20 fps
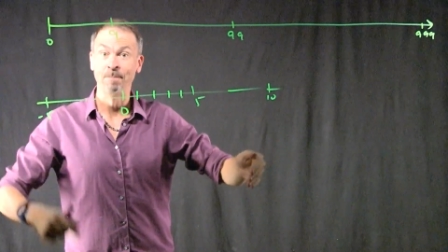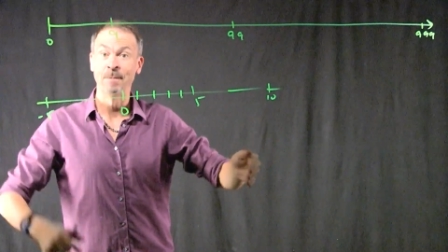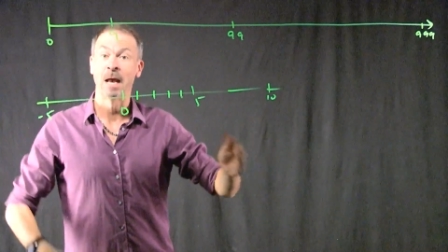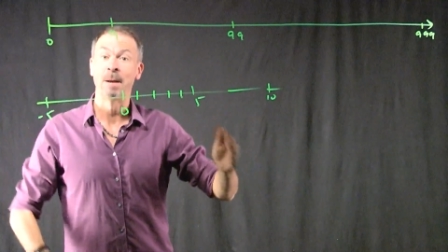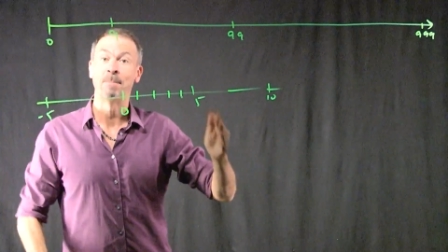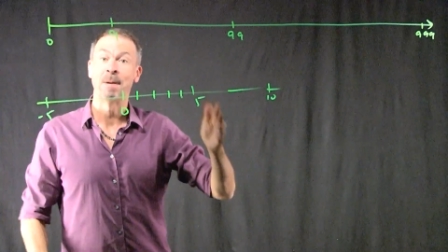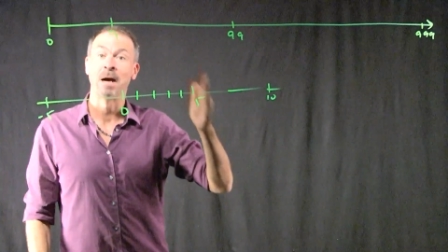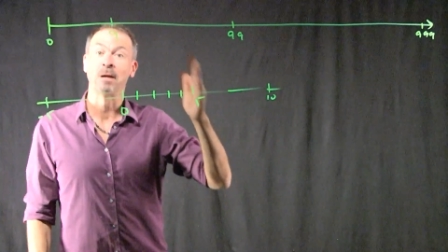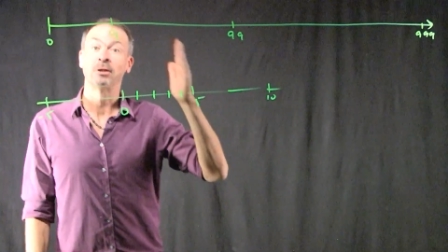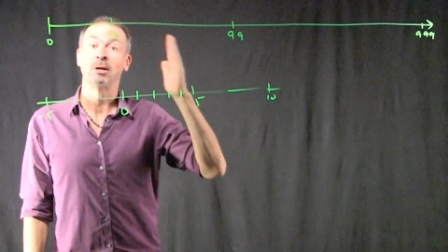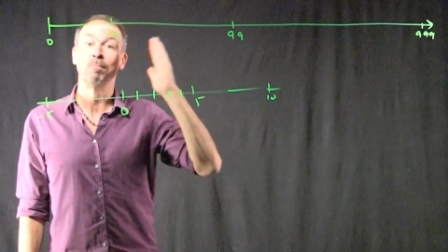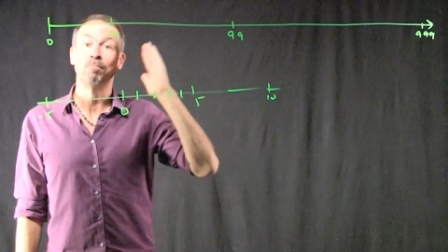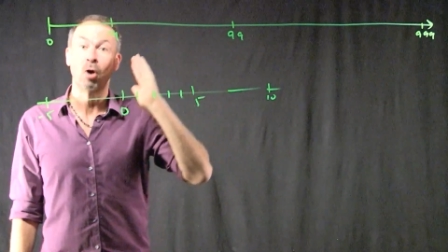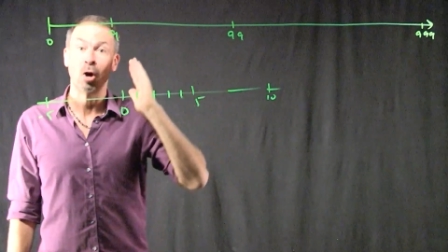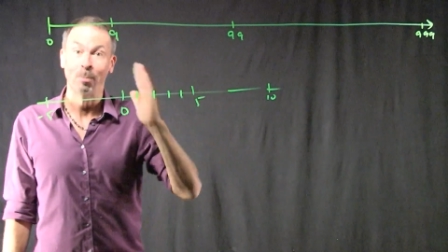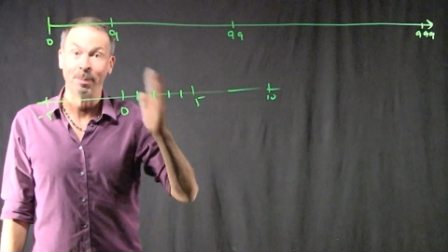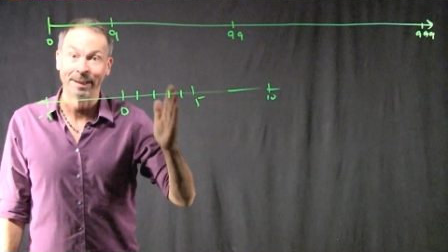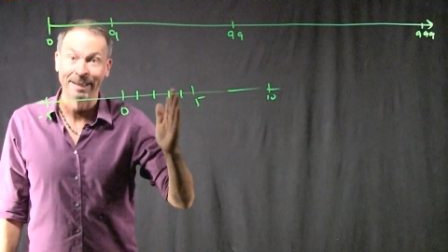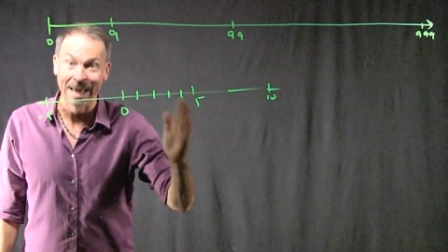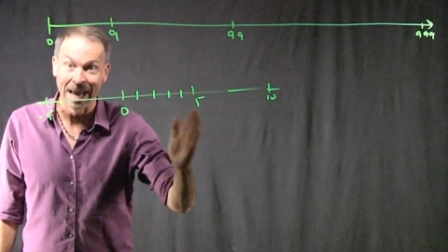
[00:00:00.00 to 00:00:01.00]
about
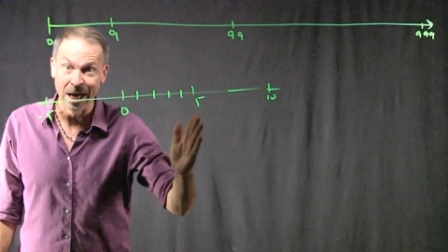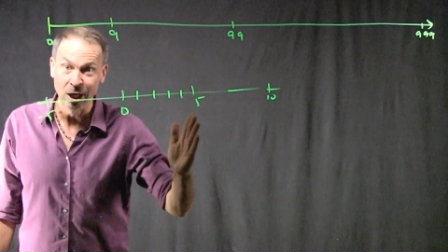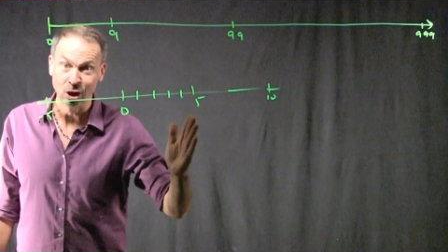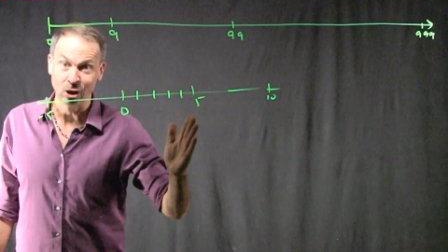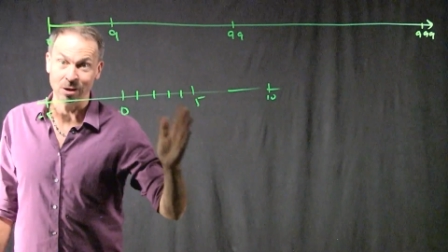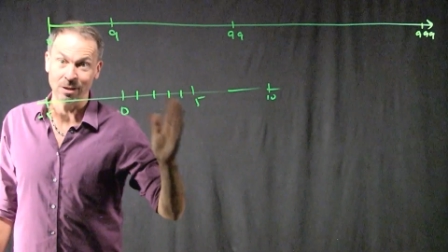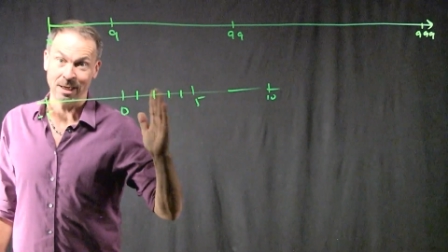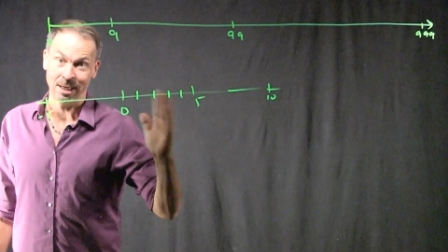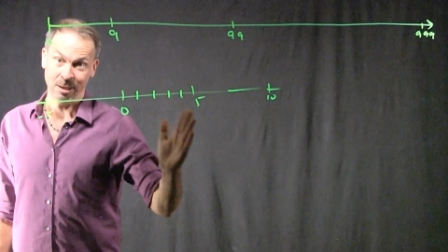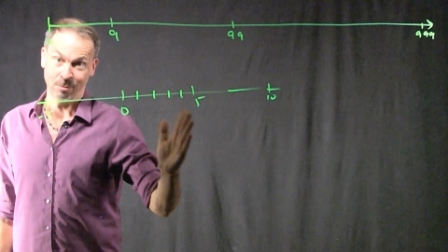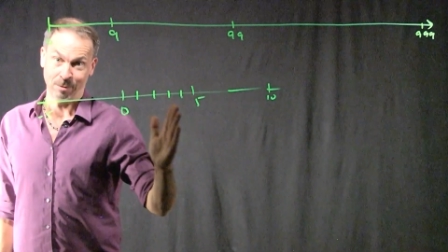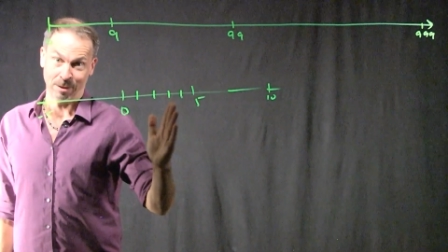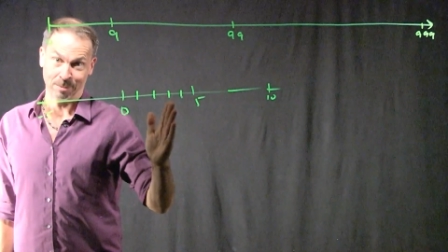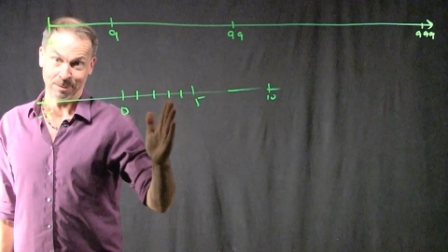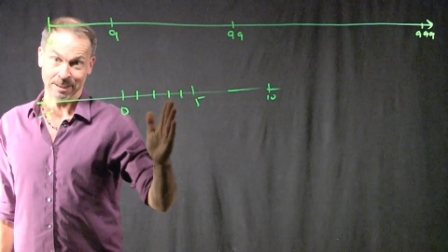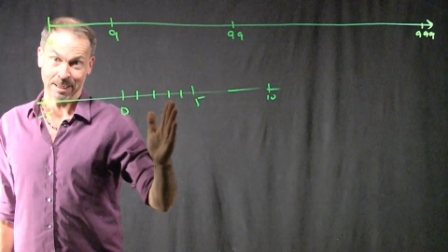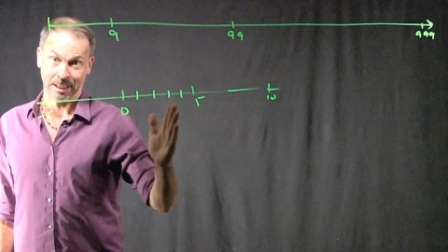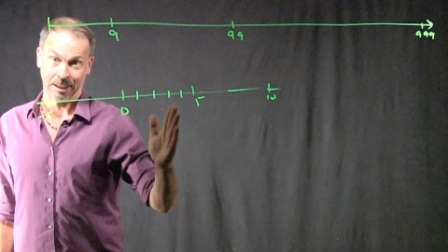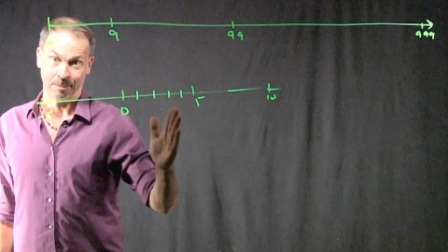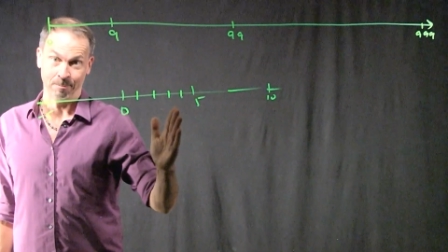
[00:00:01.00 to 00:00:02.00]
multiplication in
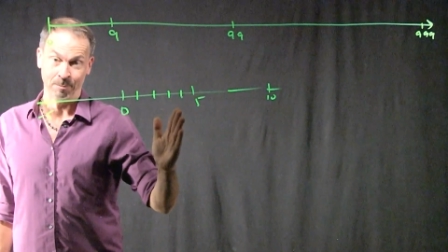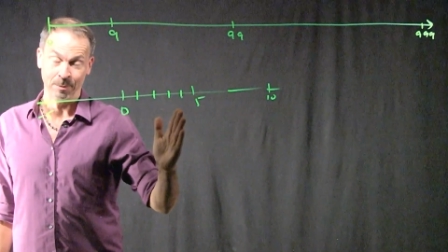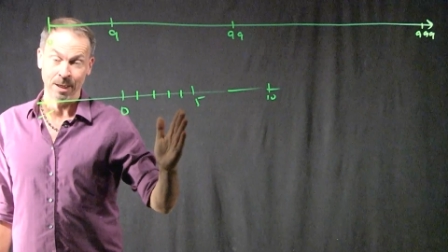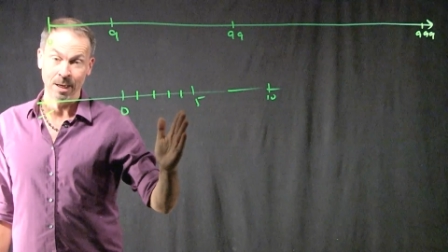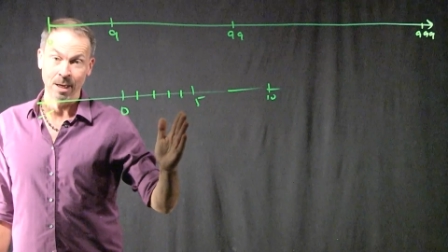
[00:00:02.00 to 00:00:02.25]
arithmetic.